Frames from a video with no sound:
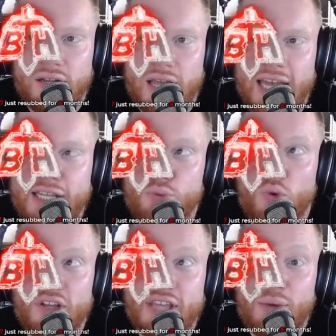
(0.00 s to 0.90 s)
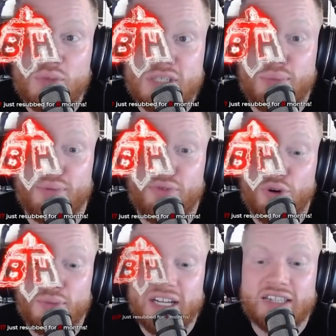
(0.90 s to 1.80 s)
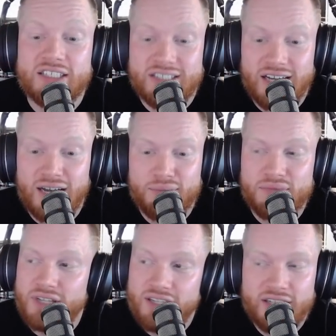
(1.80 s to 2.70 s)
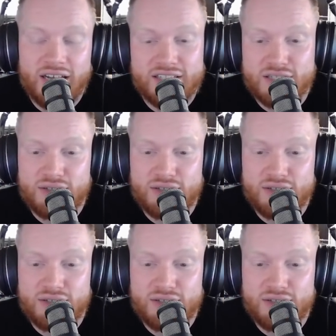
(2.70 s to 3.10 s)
Anyone that was performing at the top, they did not...